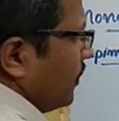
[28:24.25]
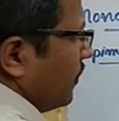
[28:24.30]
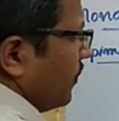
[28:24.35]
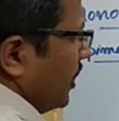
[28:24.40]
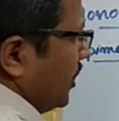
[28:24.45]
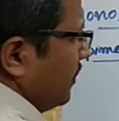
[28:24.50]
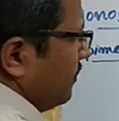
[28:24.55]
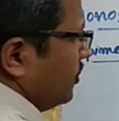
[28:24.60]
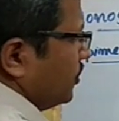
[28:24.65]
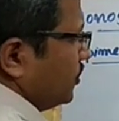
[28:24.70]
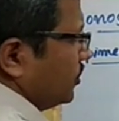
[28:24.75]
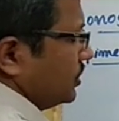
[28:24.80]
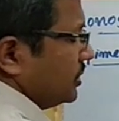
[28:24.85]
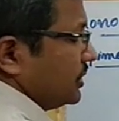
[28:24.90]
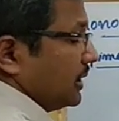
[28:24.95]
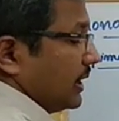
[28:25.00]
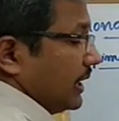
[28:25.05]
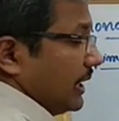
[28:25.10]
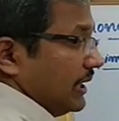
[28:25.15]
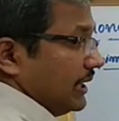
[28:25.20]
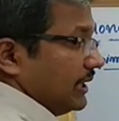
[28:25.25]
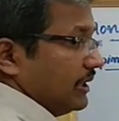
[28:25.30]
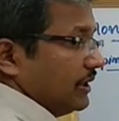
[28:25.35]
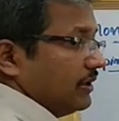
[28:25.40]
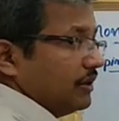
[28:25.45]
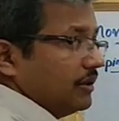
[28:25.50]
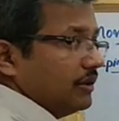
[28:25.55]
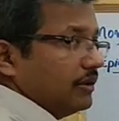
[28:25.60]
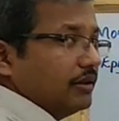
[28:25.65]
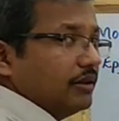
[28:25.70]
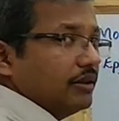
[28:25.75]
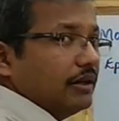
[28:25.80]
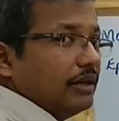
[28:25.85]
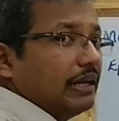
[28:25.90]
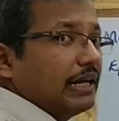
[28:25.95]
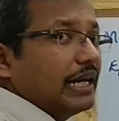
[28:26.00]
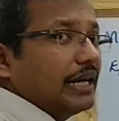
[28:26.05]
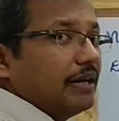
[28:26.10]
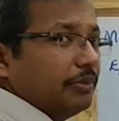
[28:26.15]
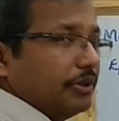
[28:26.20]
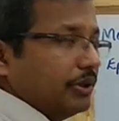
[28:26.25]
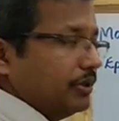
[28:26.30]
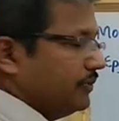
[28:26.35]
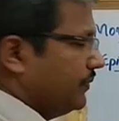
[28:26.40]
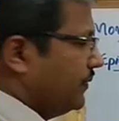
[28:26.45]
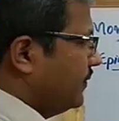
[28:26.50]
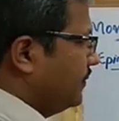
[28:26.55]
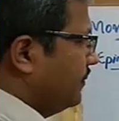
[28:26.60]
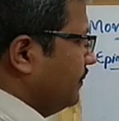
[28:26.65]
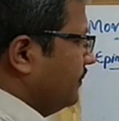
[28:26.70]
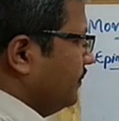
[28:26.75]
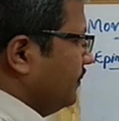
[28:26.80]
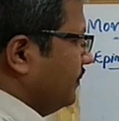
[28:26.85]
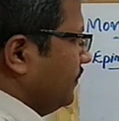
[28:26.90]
ribose and the arabinose.